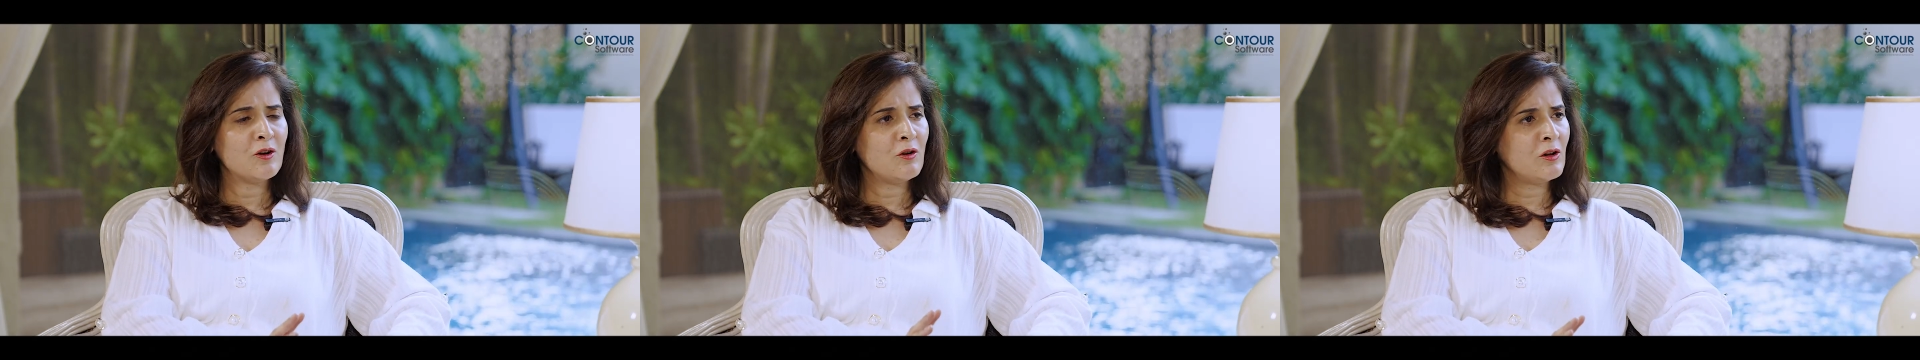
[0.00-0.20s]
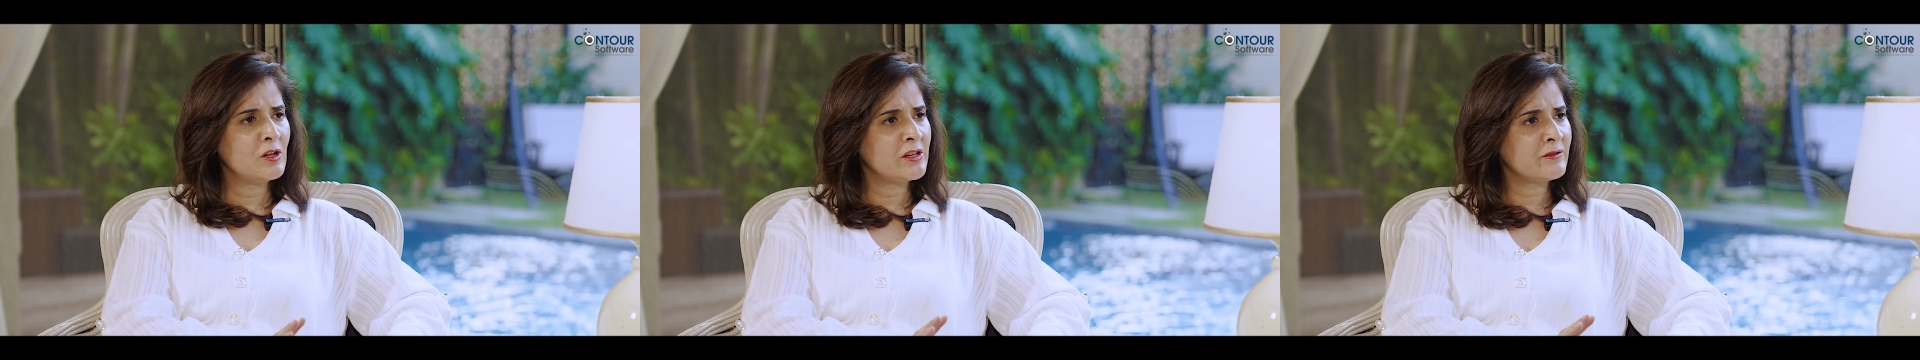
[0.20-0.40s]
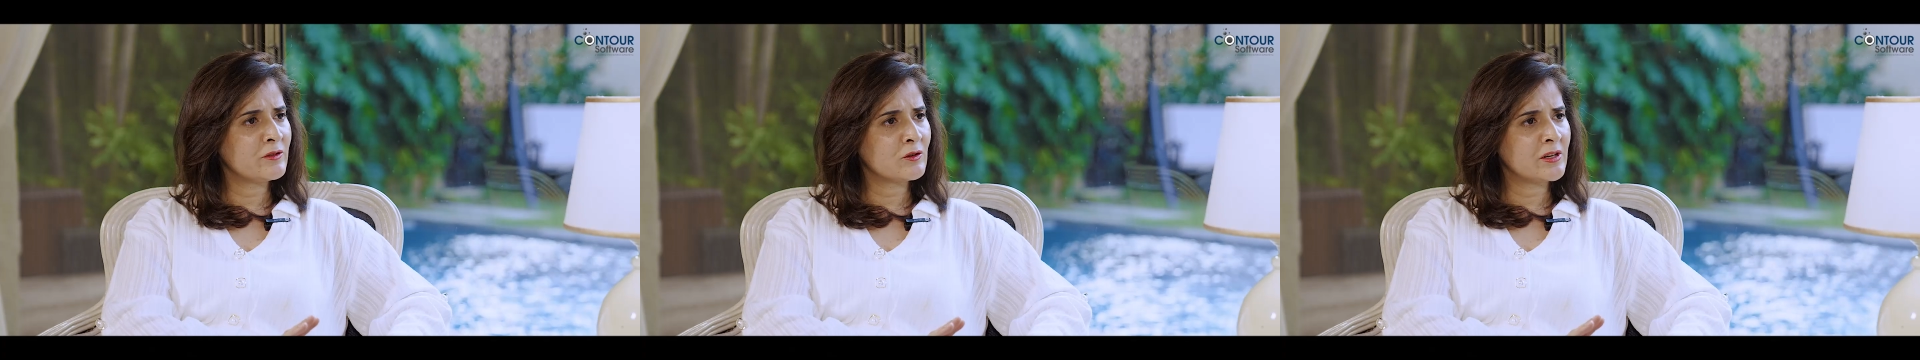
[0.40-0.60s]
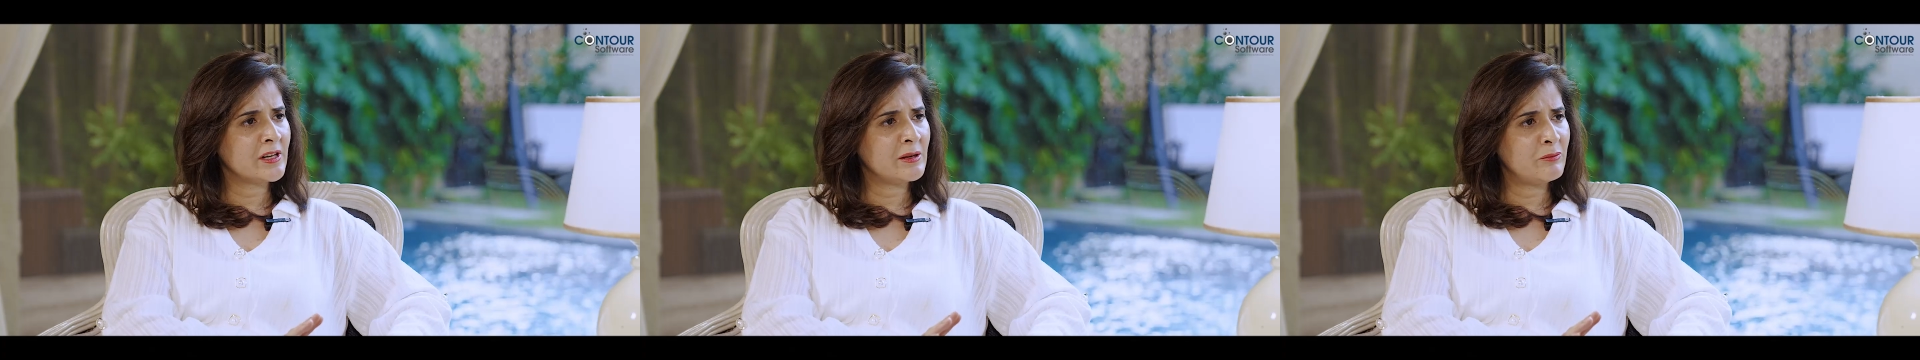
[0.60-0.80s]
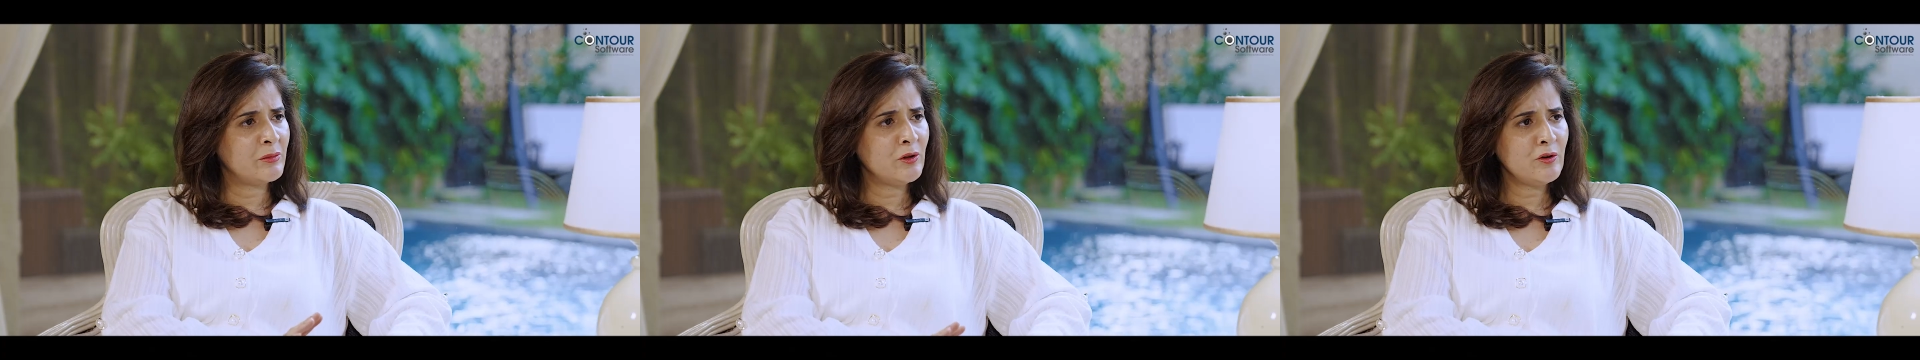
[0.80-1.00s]
all of your
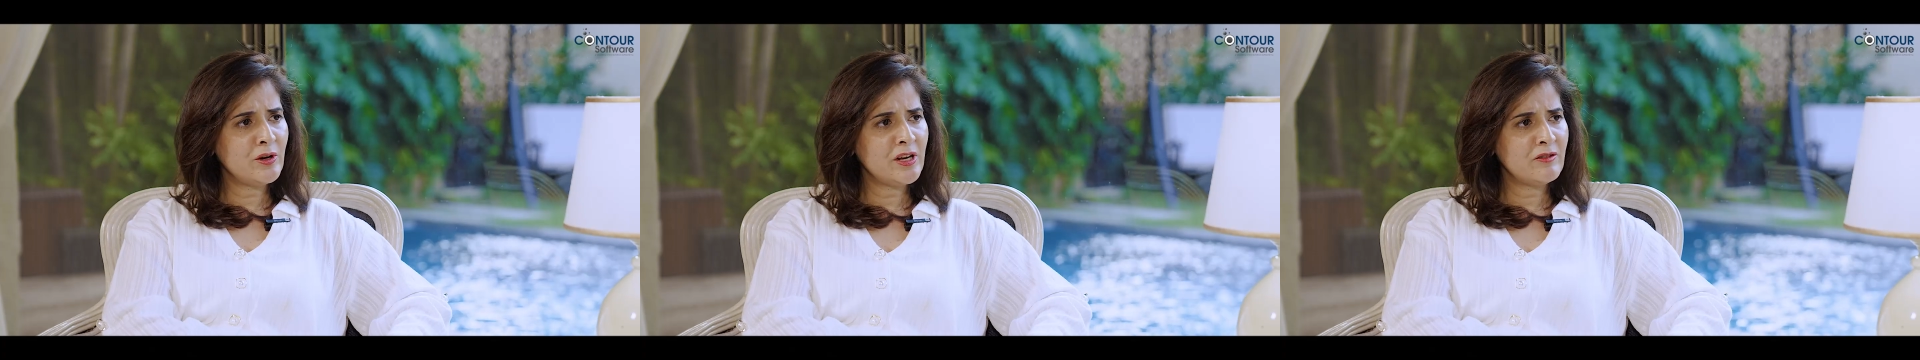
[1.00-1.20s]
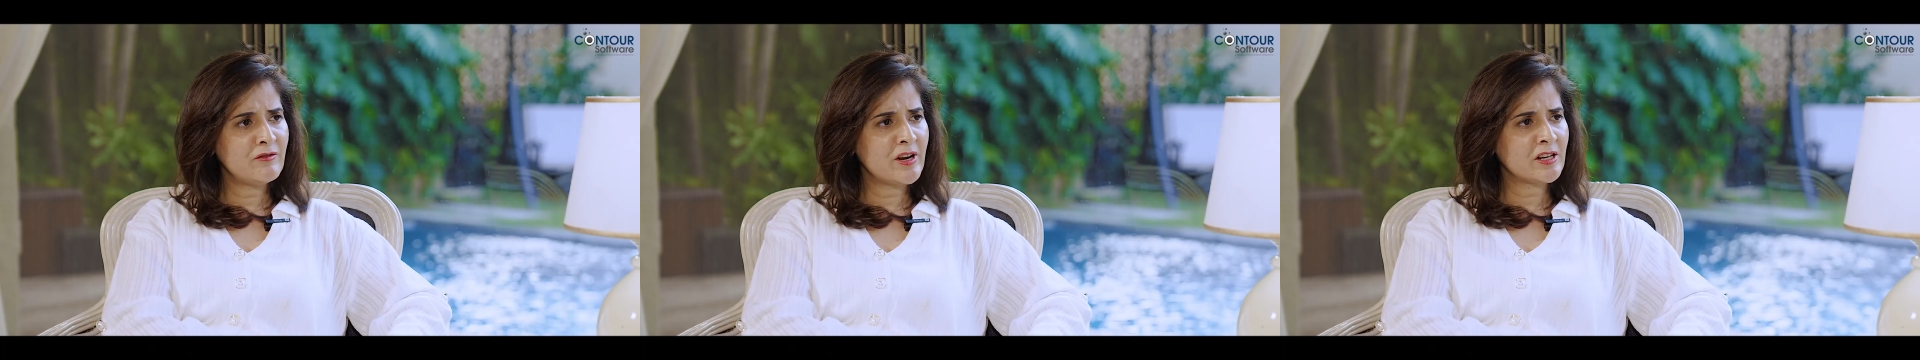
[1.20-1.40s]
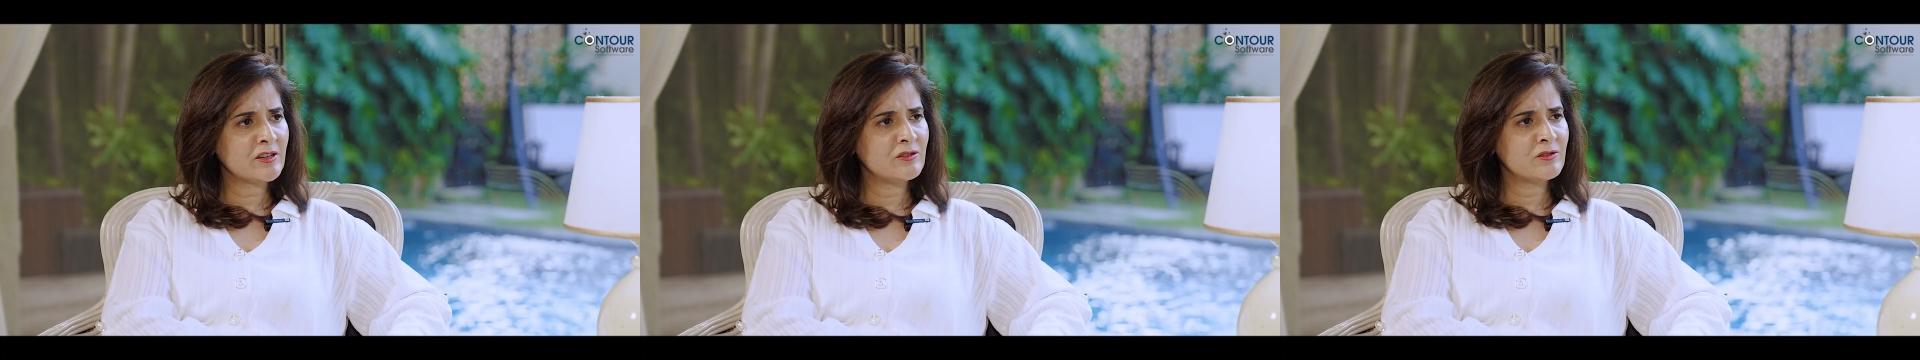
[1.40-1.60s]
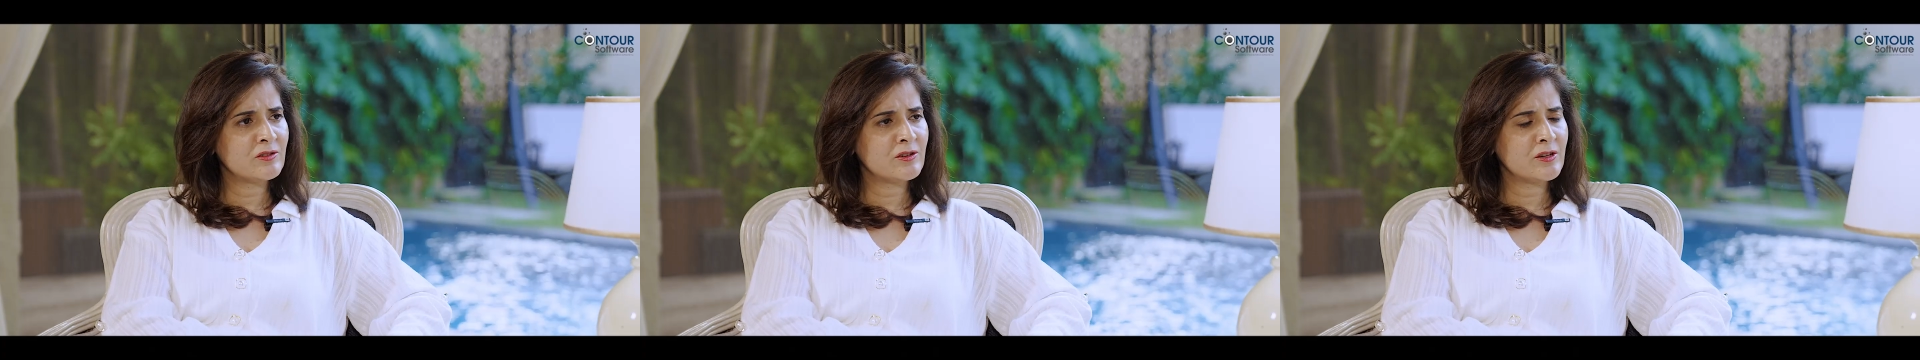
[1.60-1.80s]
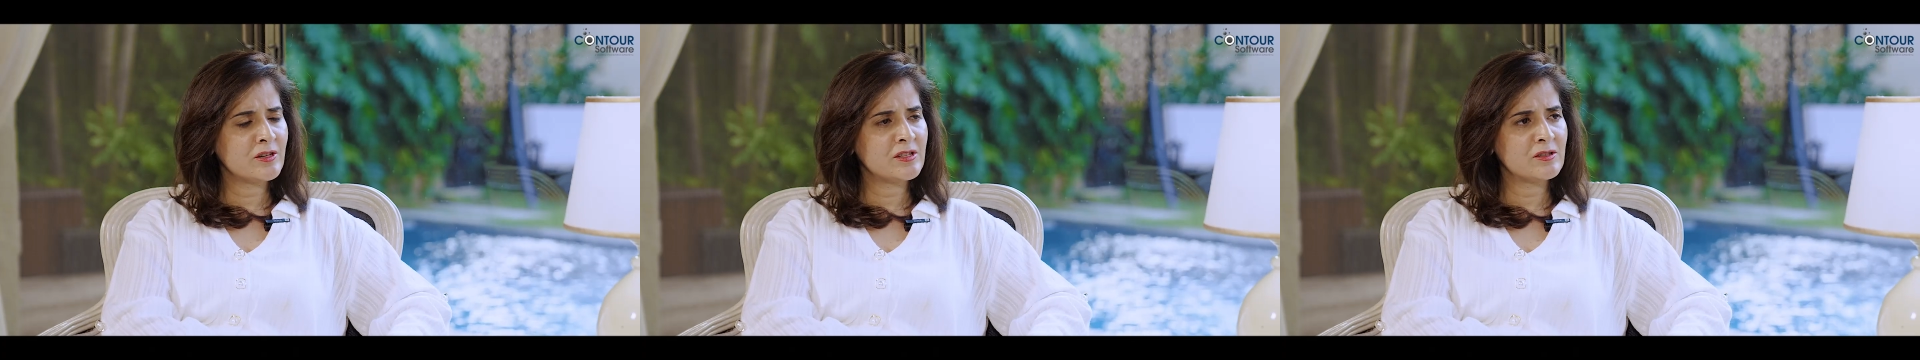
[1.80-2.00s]
employee
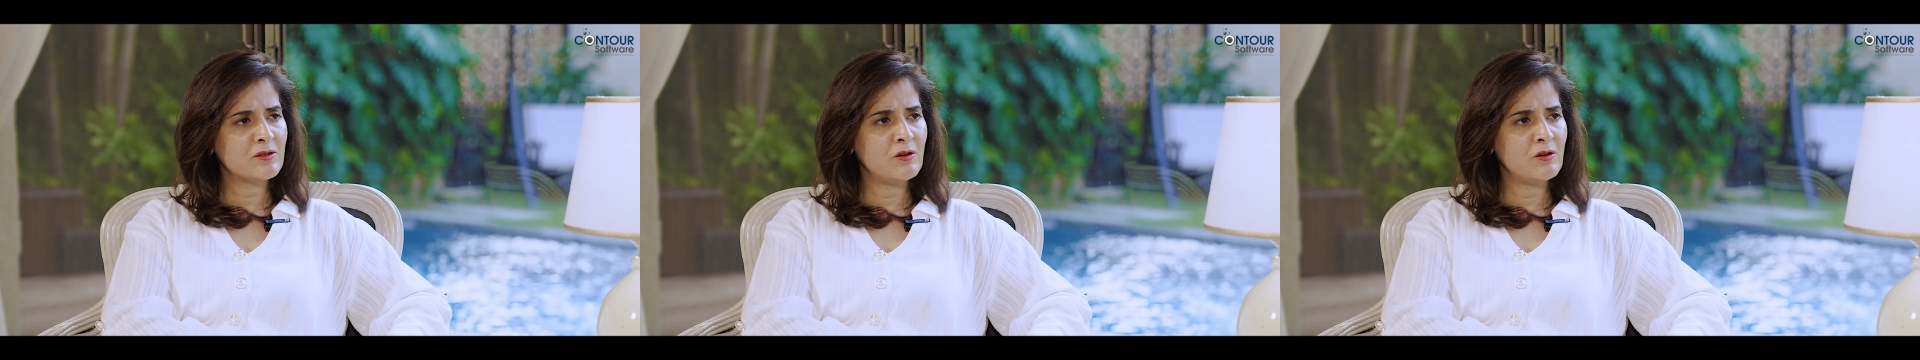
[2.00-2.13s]
records,